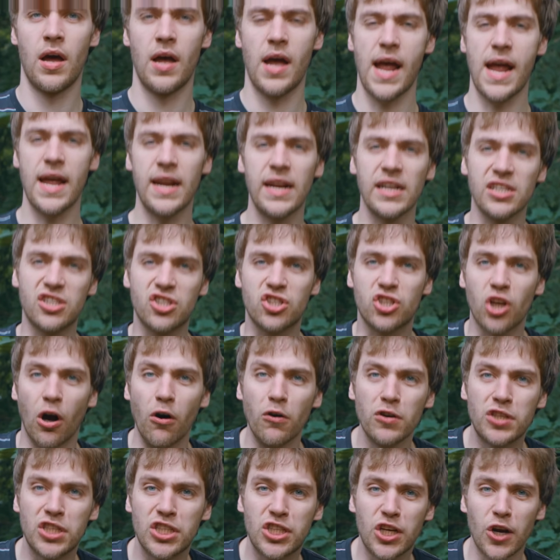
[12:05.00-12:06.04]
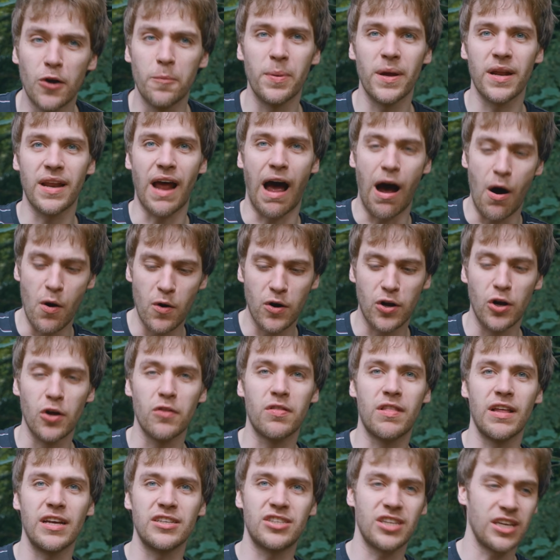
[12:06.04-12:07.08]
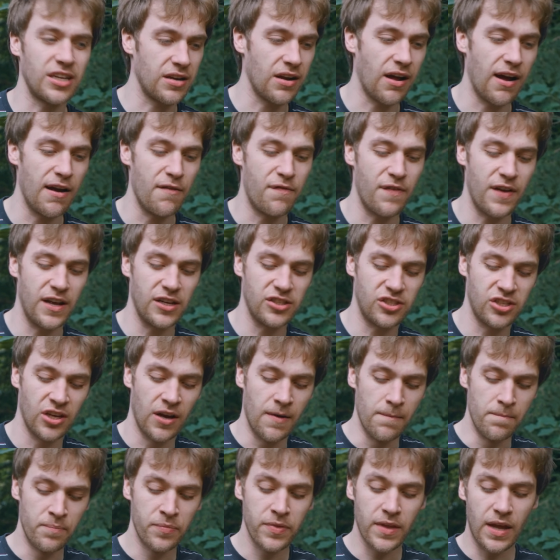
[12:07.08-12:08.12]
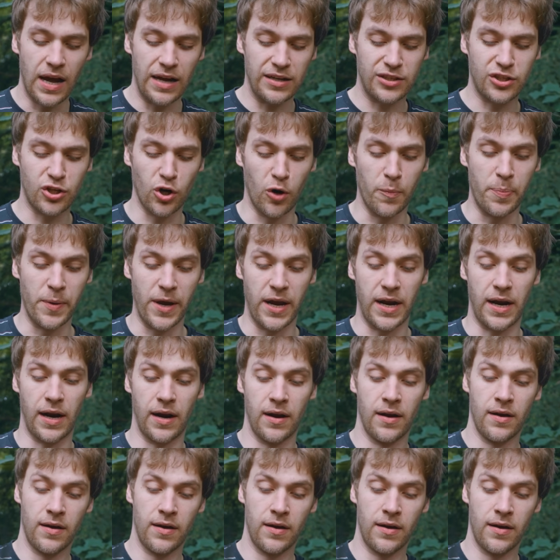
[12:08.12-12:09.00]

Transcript: It is so stupid how good this knife is at chopping.